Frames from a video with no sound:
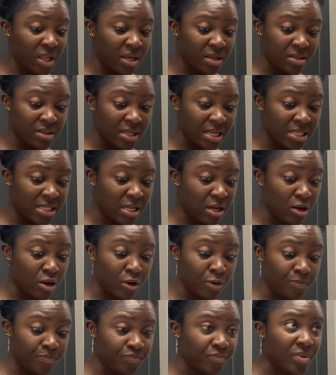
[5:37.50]
They
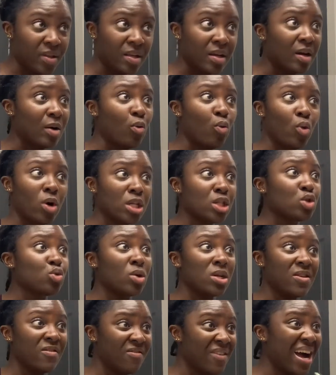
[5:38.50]
sell
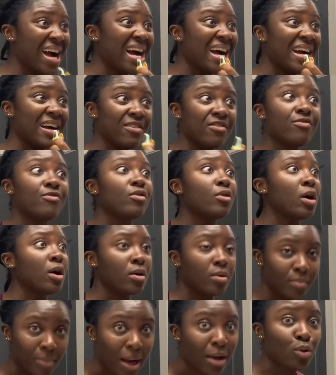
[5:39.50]
125
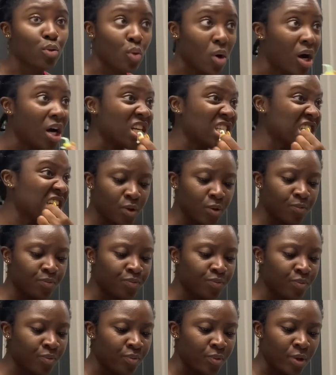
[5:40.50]
mouthwash.
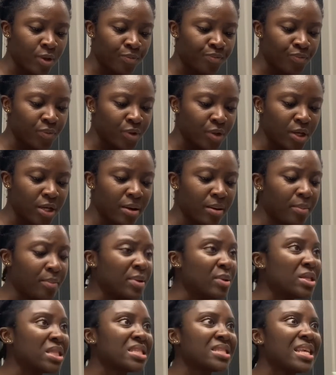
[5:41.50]
You
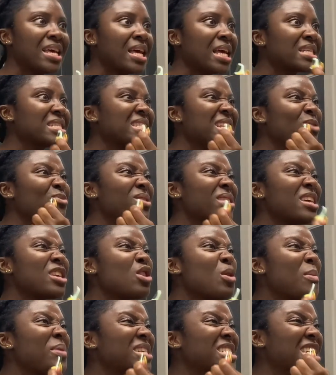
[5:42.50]
can stick within
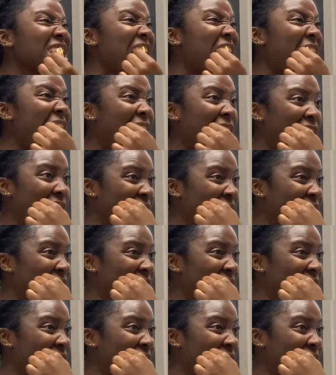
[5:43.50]
your budget.